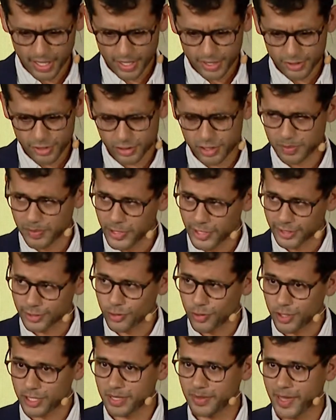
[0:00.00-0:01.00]
Dr. Pearl
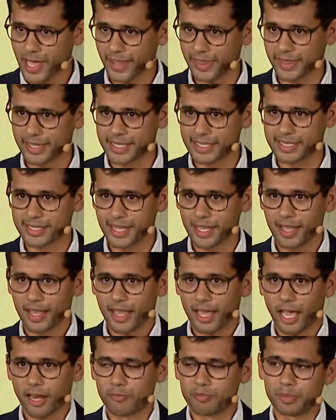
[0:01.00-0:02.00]
talked about these
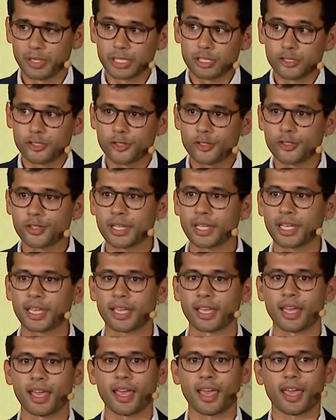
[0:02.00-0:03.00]
kind of
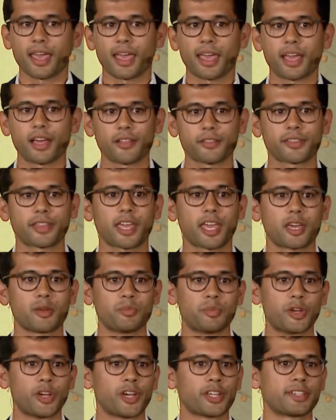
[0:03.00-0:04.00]
ballooning
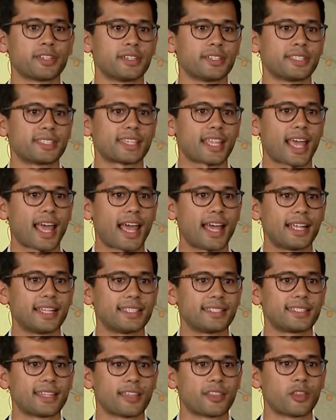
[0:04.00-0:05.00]
healthcare burdens
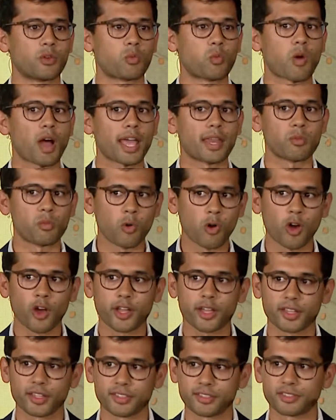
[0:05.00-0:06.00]
as the White
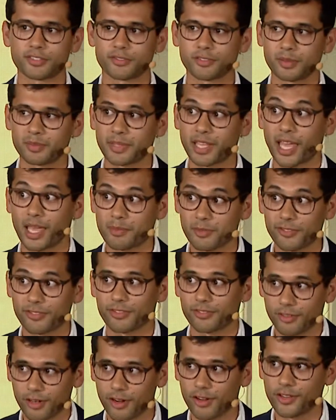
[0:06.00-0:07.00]
Walkers from Game of
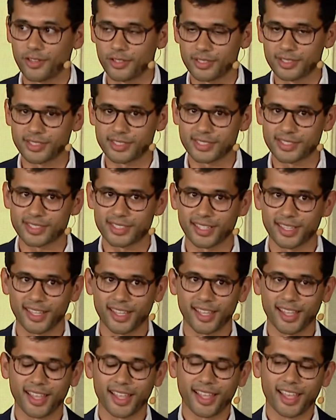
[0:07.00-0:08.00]
Thrones.
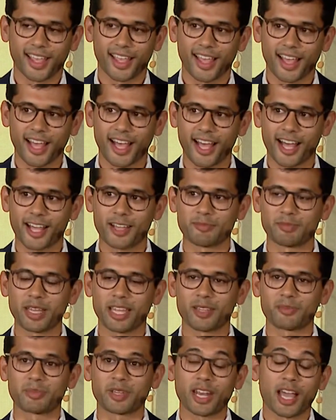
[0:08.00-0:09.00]

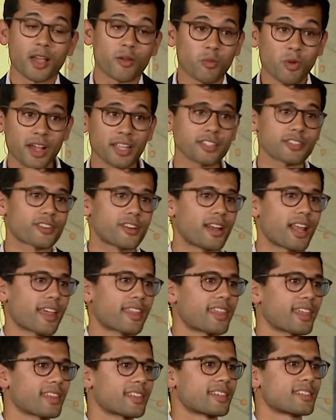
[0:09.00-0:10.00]
But I wonder, and I
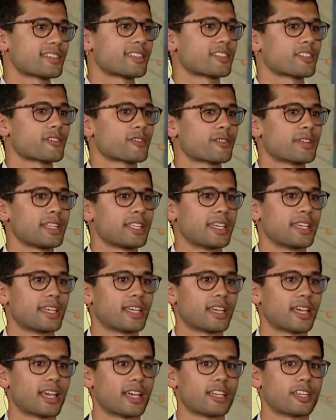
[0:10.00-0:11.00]
think this is a
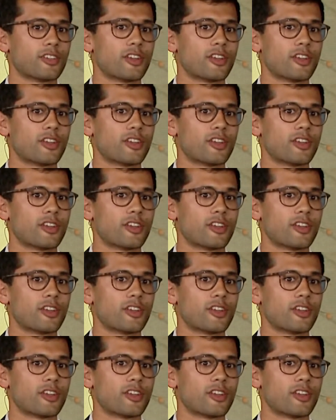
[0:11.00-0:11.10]
really a